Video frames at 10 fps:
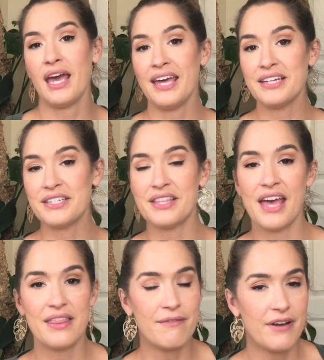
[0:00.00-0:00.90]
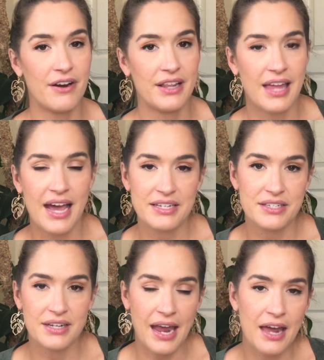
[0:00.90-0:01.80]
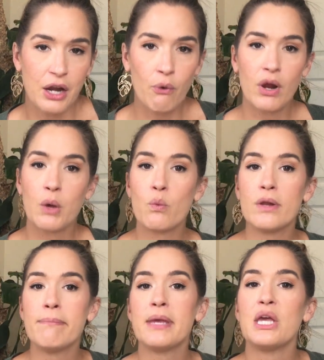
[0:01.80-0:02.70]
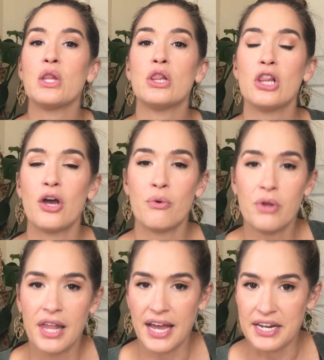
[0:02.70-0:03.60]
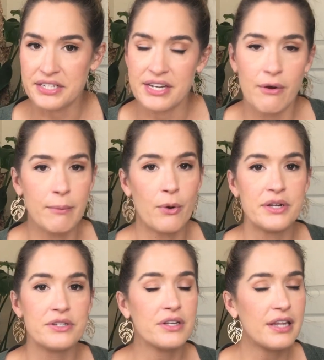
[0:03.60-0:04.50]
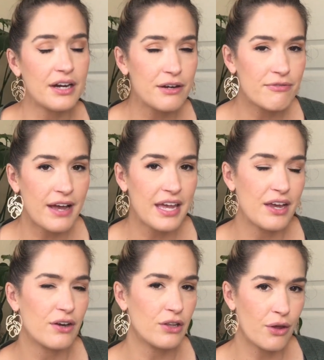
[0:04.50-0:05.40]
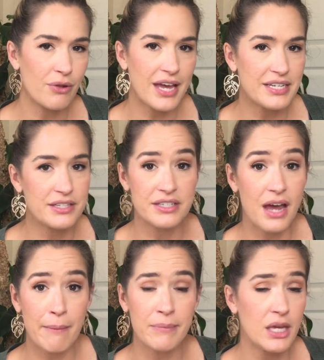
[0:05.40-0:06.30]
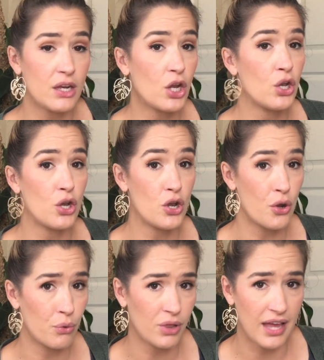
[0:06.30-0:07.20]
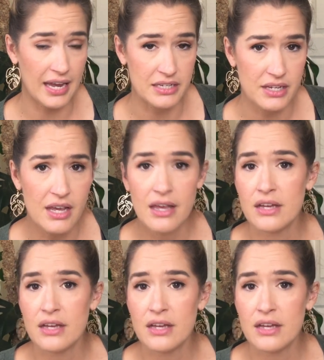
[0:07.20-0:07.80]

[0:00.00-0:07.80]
And then the very last category would be low light. Now I'm going to clarify here, low light does not mean no light.